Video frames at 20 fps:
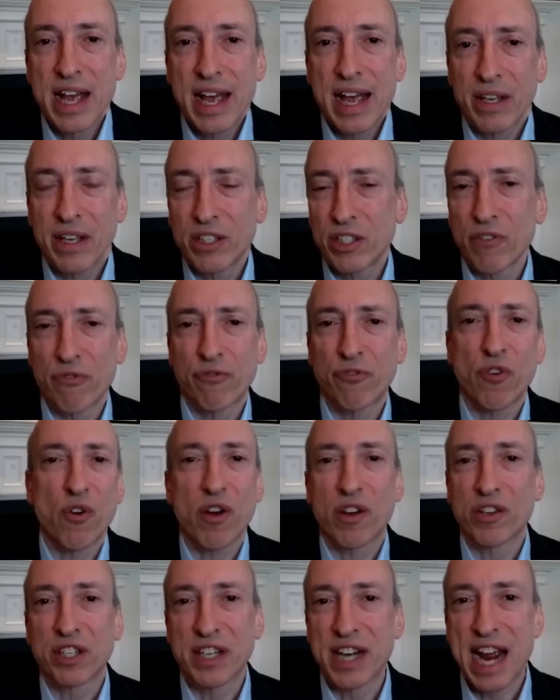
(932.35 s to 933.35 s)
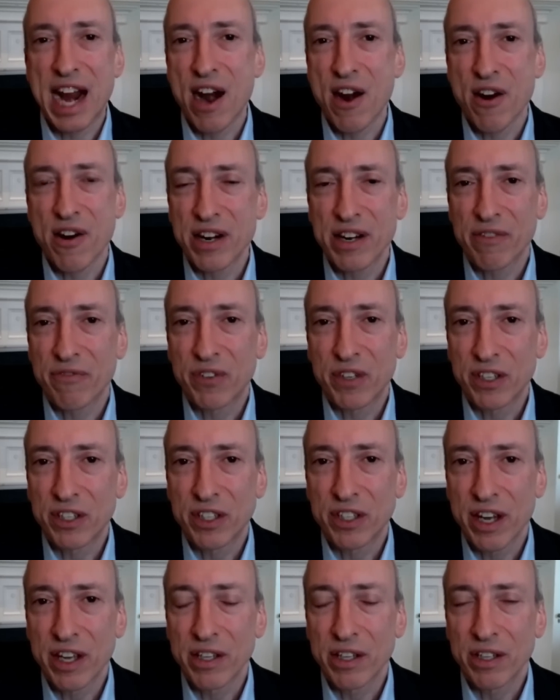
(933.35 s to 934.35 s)
It's a false
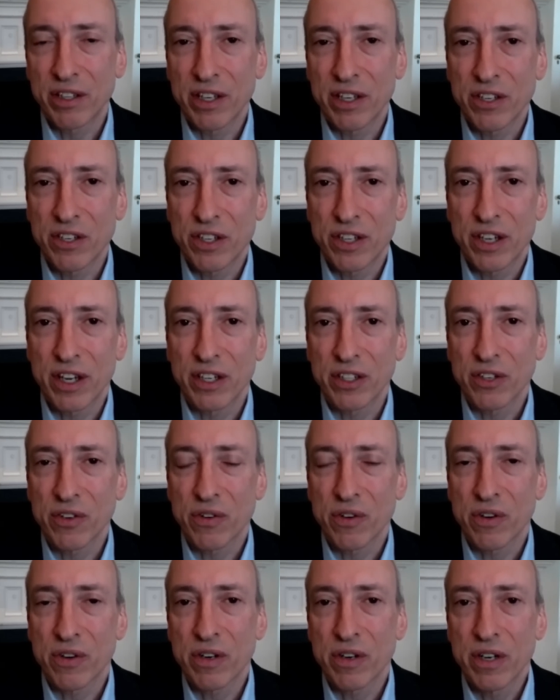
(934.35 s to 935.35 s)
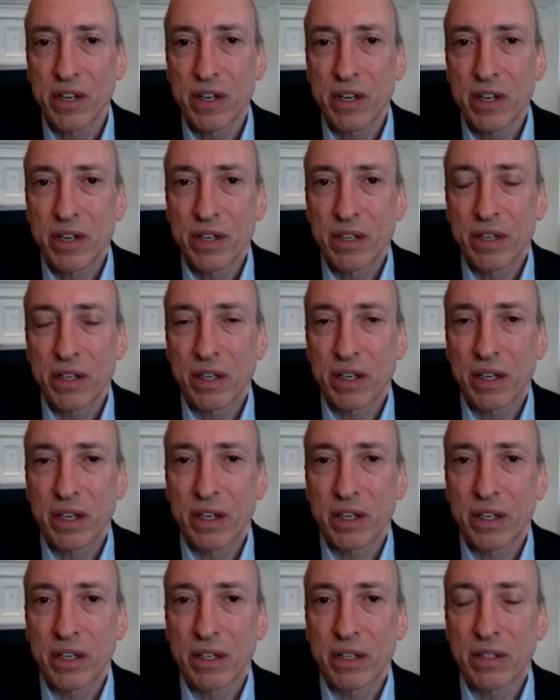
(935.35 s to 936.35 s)
narrative to say that these things are
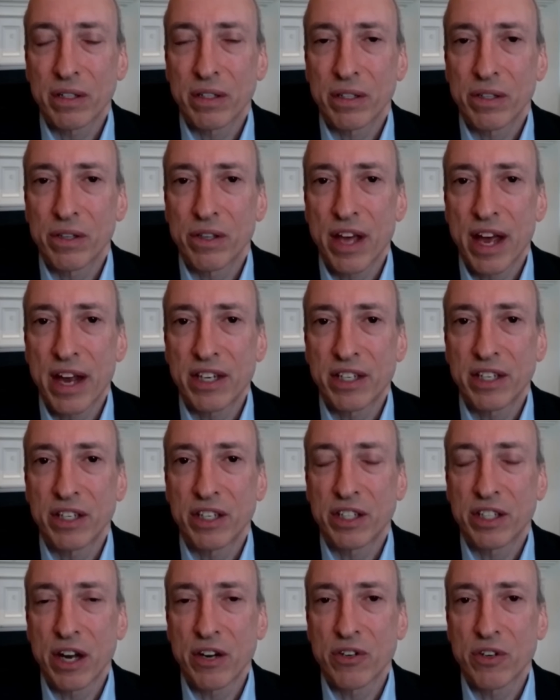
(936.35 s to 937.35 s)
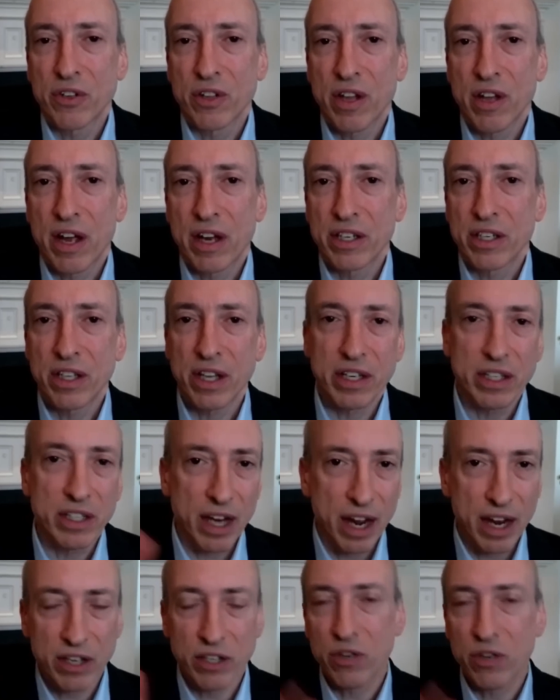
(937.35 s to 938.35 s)
that
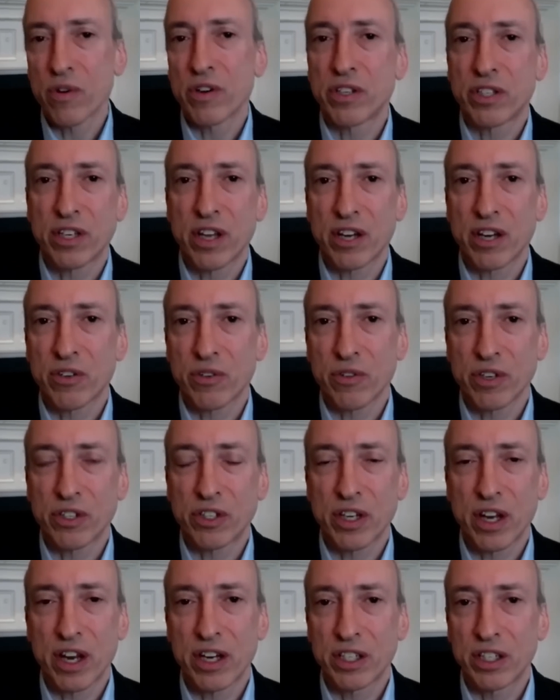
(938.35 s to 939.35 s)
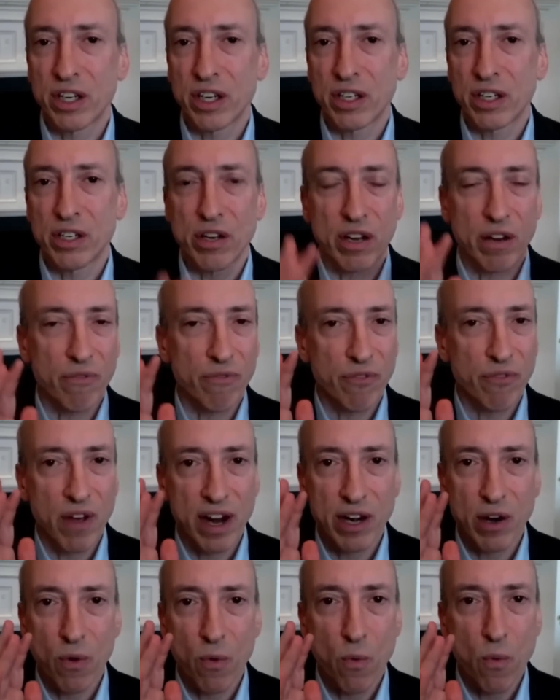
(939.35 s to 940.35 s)
decentralized. They tend towards centralization. You
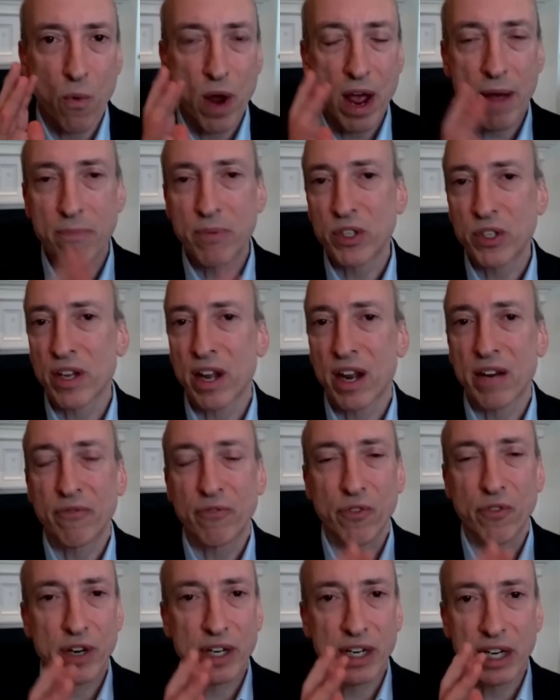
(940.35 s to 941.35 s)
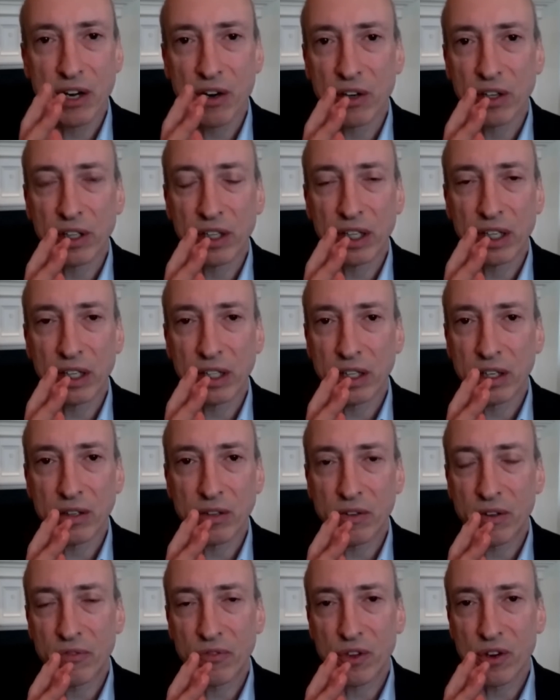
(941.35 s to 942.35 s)
can find a website for
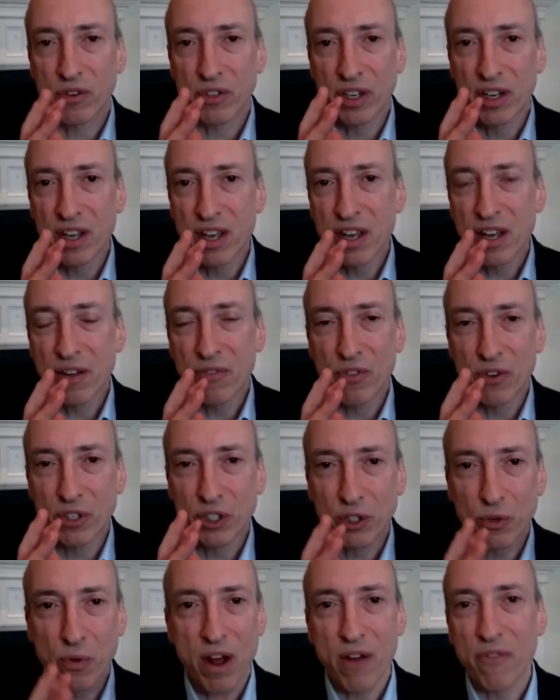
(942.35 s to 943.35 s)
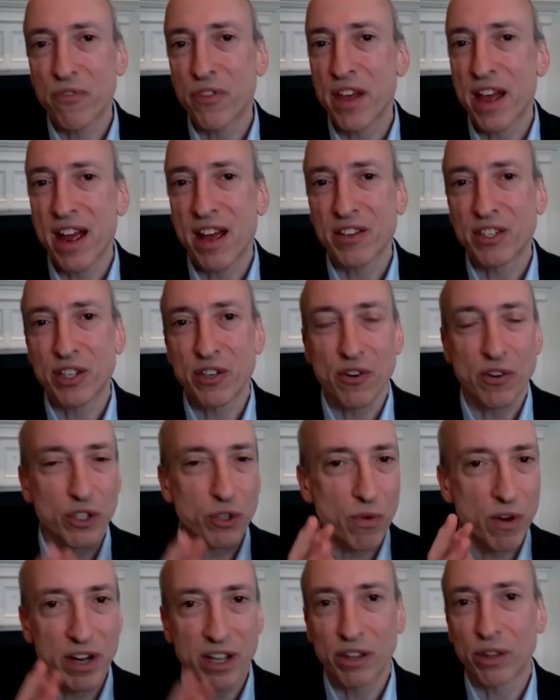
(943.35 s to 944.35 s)
nearly, if there's
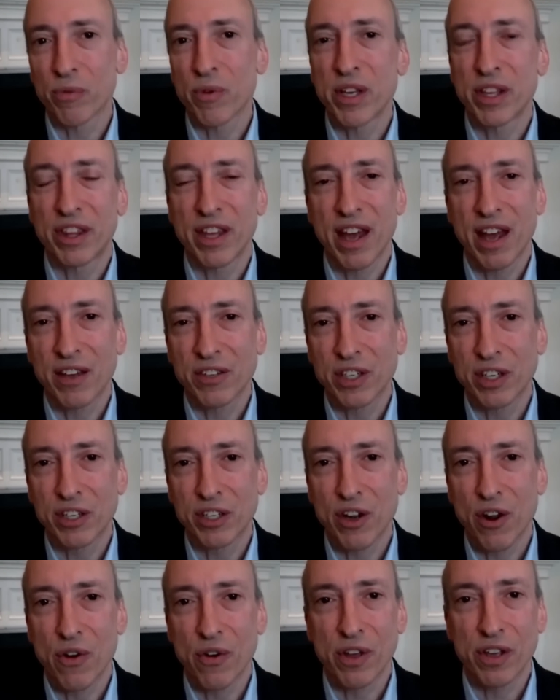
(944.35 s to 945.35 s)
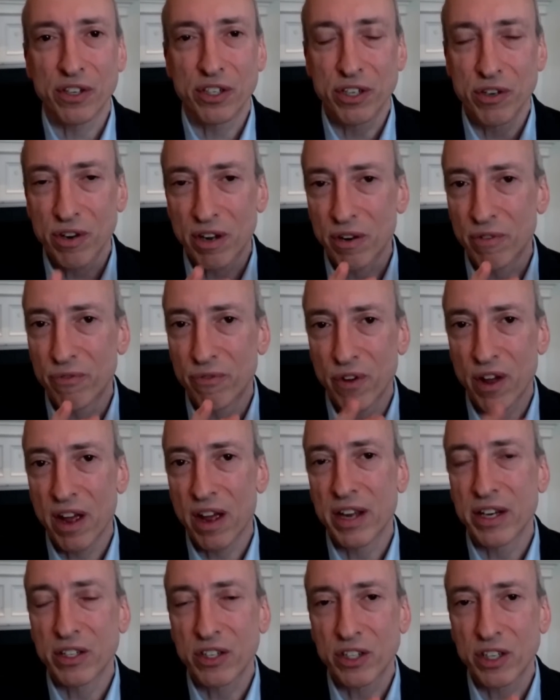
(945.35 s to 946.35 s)
12,000 or 23,000 tokens, you can
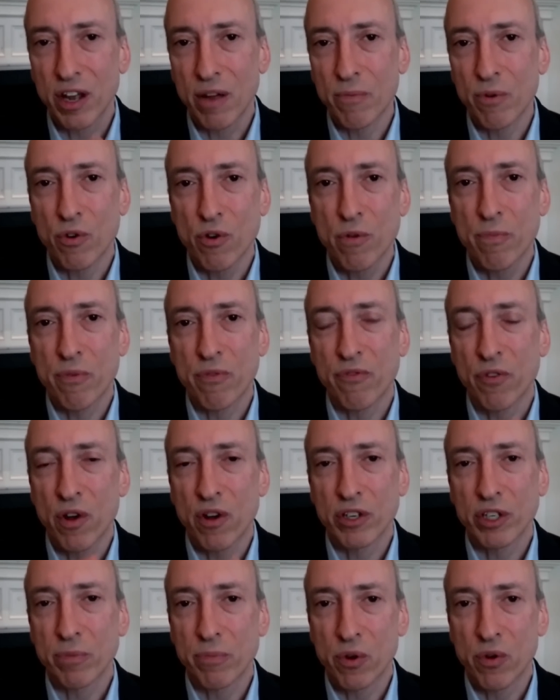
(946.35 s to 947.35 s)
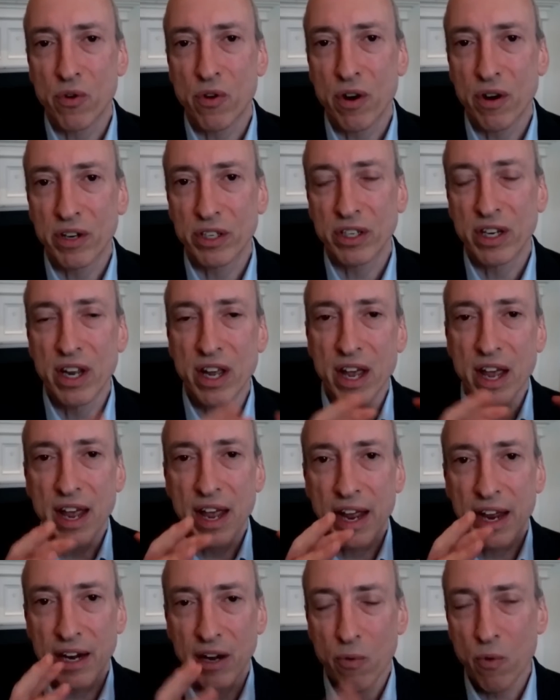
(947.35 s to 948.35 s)
find some group of entrepreneurs
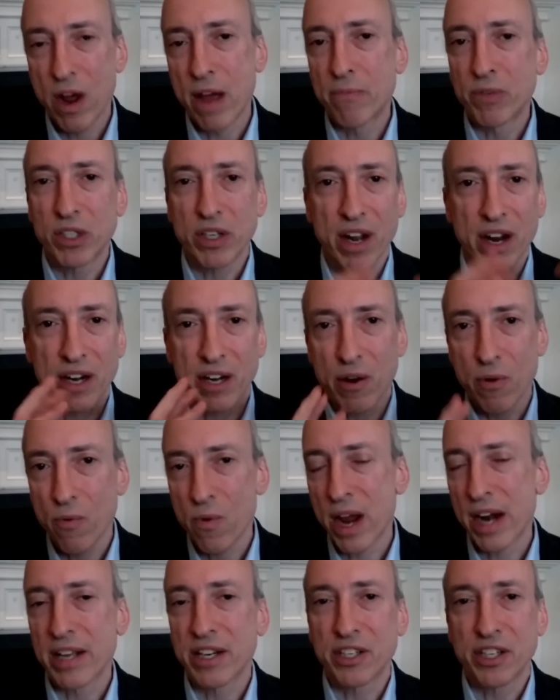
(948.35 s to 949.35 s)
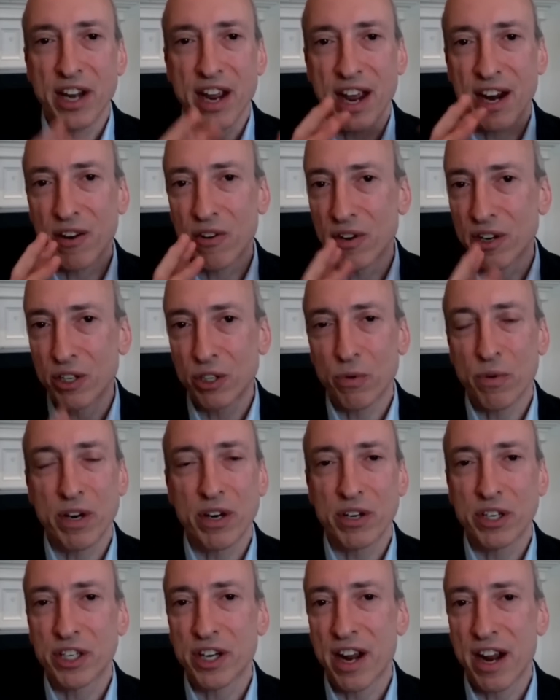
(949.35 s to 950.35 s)
in a website and a Reddit channel and a
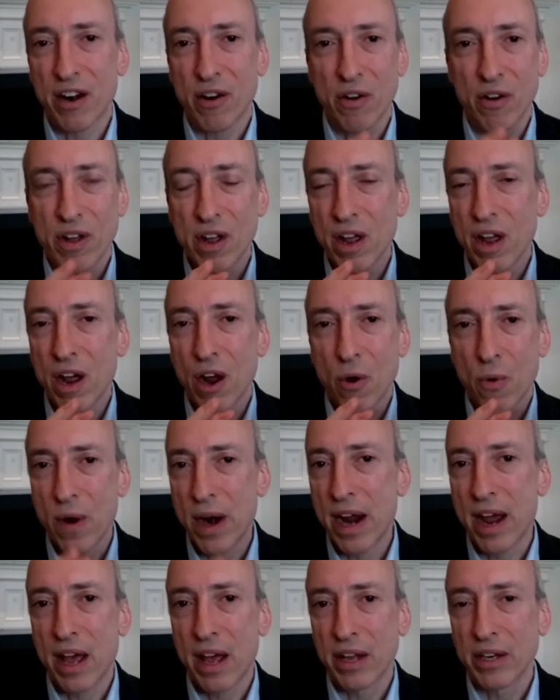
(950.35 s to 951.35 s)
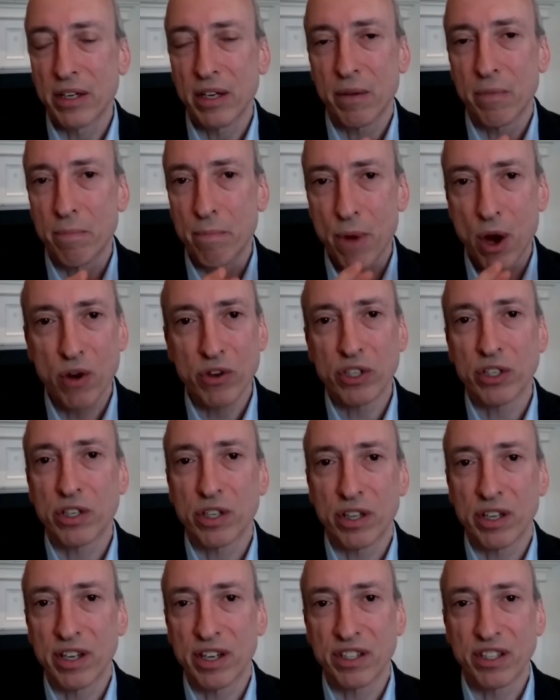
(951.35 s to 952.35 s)
Twitter channel around
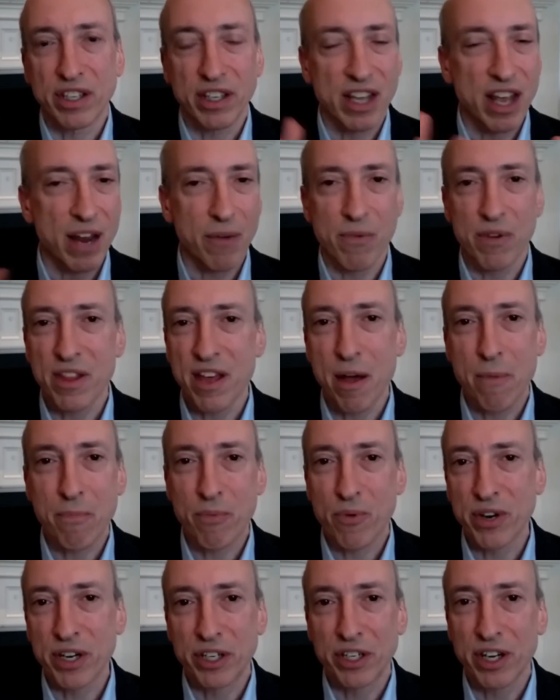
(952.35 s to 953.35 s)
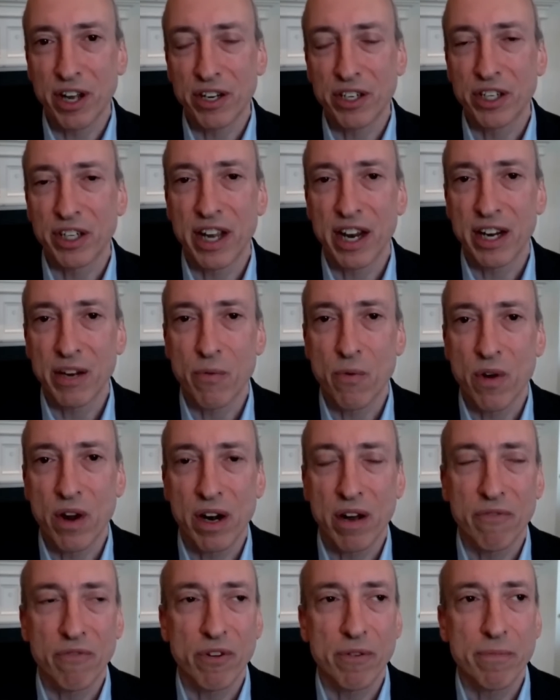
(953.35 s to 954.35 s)
most of these, again, without prejudging any
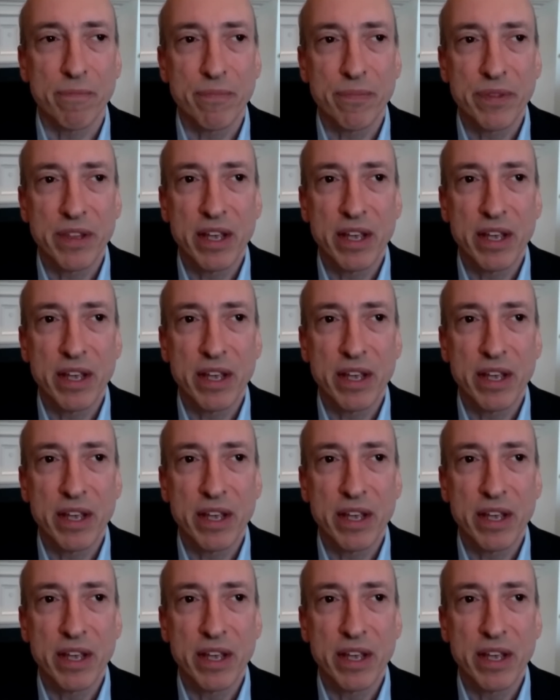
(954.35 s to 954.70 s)
one of them.